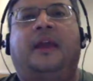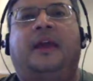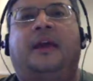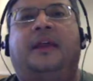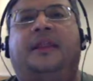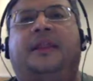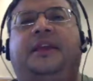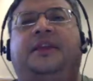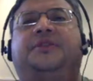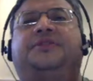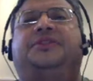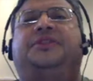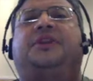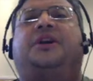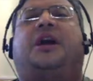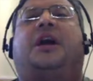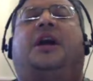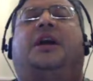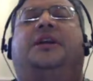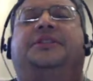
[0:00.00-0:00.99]
These are the
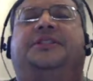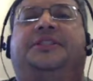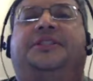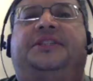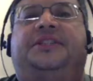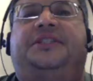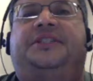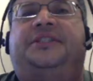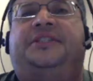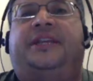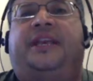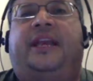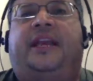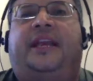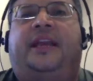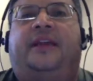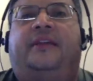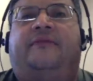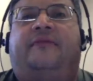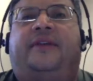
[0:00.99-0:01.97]
consonants
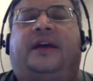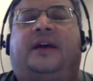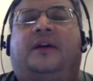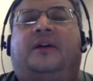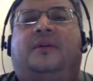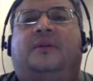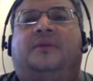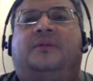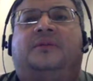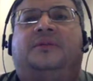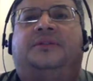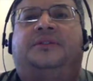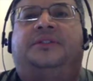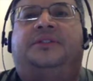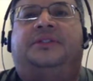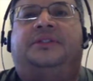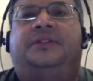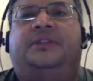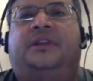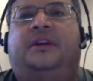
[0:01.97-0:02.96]
and
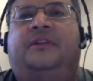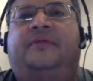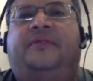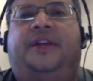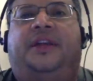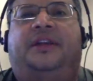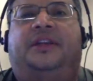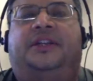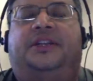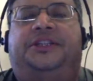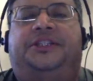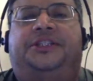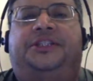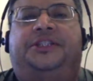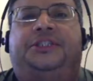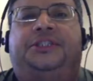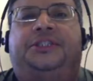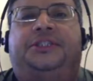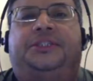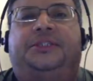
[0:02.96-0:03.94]
vowels of
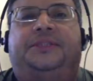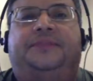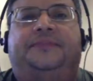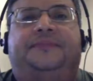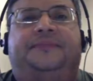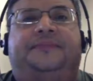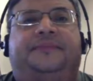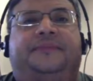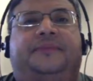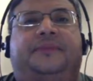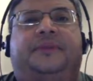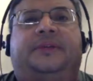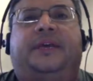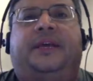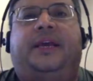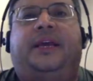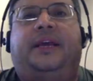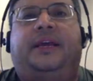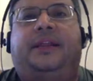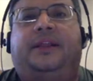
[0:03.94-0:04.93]
English
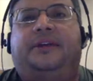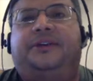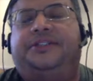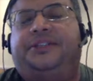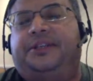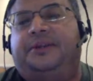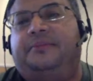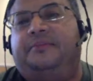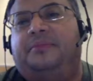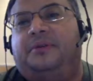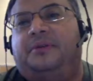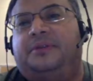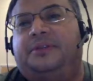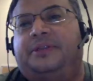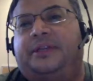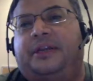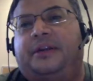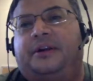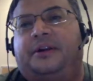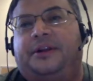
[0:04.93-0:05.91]
and their symbols
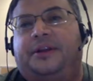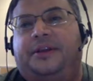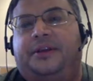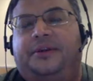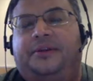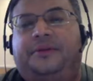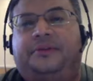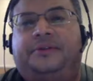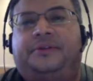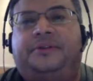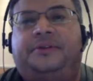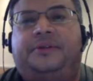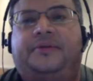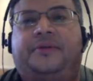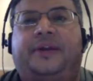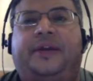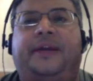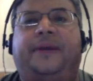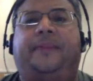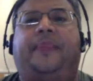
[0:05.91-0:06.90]
that are used,
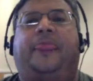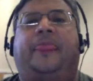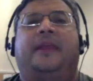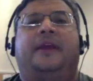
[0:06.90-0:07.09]
right?